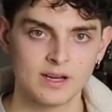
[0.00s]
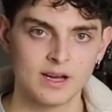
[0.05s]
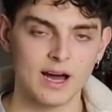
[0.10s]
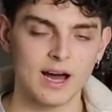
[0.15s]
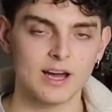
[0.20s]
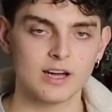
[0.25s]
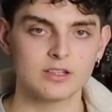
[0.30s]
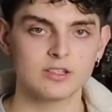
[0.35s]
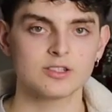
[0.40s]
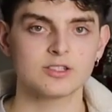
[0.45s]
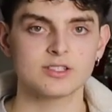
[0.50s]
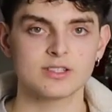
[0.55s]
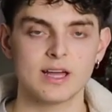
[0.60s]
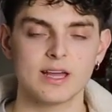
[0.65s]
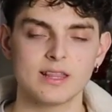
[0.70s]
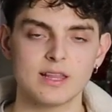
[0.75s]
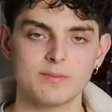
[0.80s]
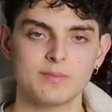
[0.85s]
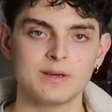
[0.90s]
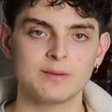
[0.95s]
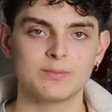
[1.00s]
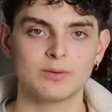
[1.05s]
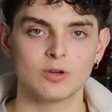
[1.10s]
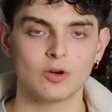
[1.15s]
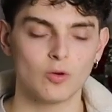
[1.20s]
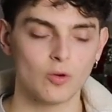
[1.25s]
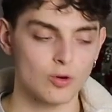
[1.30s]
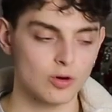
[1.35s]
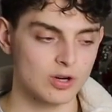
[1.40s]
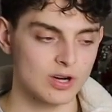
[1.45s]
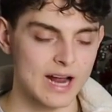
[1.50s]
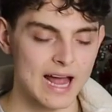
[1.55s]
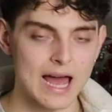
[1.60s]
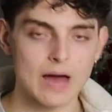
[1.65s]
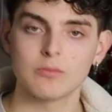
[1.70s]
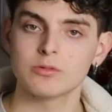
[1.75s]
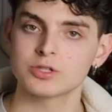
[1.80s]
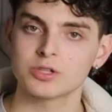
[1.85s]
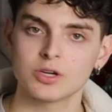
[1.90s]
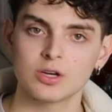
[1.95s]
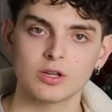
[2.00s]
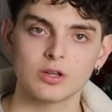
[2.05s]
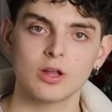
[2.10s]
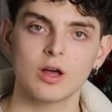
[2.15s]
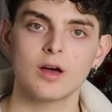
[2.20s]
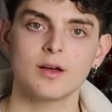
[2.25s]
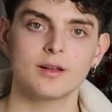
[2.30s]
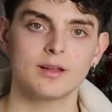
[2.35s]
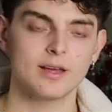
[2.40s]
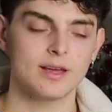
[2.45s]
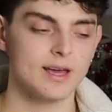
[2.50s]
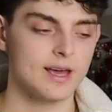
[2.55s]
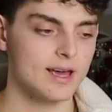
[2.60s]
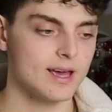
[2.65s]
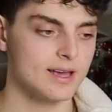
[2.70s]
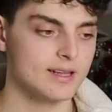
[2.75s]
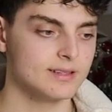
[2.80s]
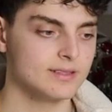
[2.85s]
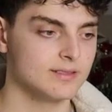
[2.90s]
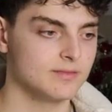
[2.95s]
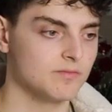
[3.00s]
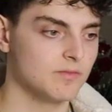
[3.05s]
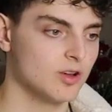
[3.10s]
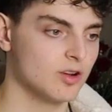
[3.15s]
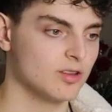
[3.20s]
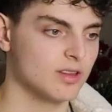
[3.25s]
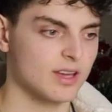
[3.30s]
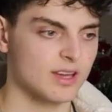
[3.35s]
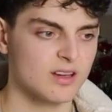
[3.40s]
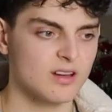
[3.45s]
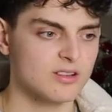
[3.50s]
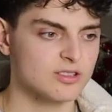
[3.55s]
I understand that people order Amazon a lot and they're like,